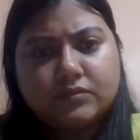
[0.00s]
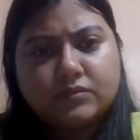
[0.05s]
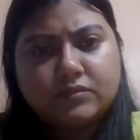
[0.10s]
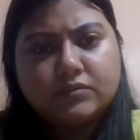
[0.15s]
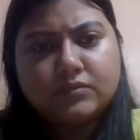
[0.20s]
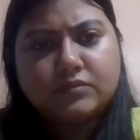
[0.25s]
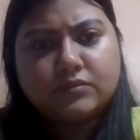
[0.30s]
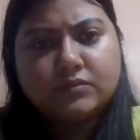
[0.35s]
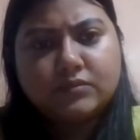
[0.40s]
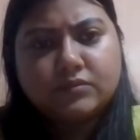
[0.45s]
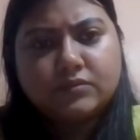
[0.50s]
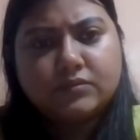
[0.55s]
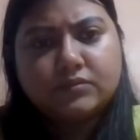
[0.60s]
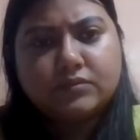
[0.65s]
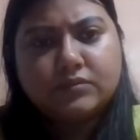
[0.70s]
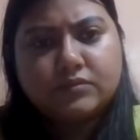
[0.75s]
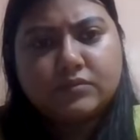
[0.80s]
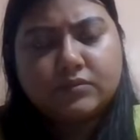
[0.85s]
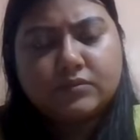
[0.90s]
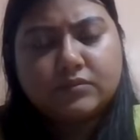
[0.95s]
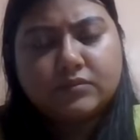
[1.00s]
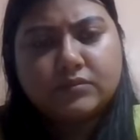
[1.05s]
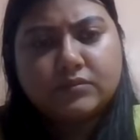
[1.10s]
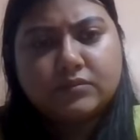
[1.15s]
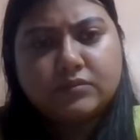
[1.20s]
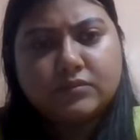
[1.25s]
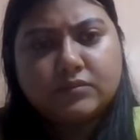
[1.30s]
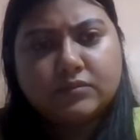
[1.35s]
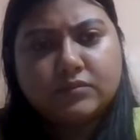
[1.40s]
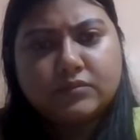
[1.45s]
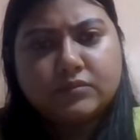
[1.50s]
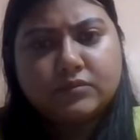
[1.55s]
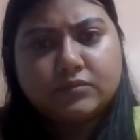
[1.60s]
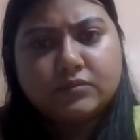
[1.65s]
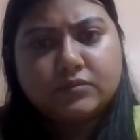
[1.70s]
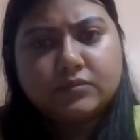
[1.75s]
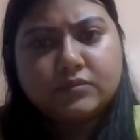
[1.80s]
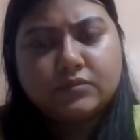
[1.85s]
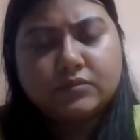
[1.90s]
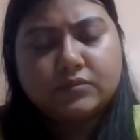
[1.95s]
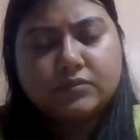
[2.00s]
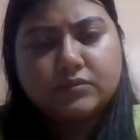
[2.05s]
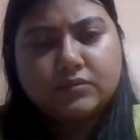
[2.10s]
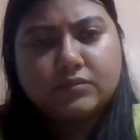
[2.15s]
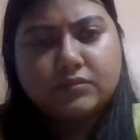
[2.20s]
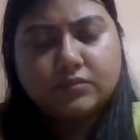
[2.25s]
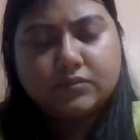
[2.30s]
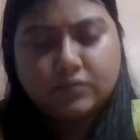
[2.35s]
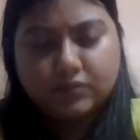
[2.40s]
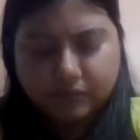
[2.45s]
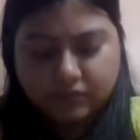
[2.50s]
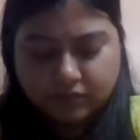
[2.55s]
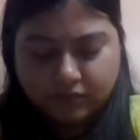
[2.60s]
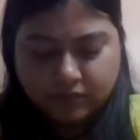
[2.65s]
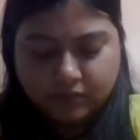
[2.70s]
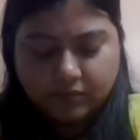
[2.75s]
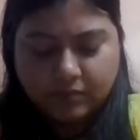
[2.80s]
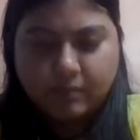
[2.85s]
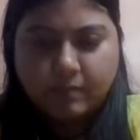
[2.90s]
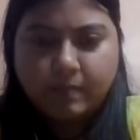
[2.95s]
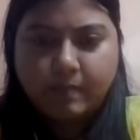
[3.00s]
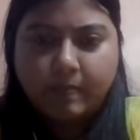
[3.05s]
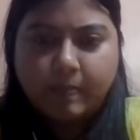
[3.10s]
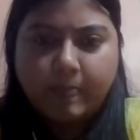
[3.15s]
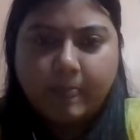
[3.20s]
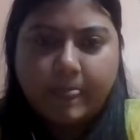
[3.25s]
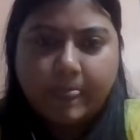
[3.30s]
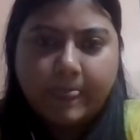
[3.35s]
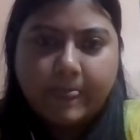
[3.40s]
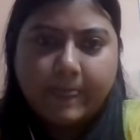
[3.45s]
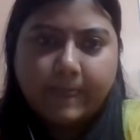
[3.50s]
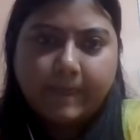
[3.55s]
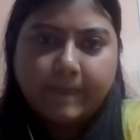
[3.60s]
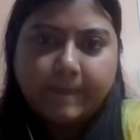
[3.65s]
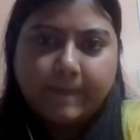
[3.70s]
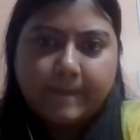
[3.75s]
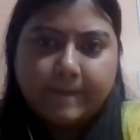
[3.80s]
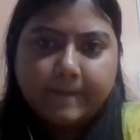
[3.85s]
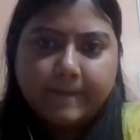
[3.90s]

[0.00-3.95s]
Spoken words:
(not speaking)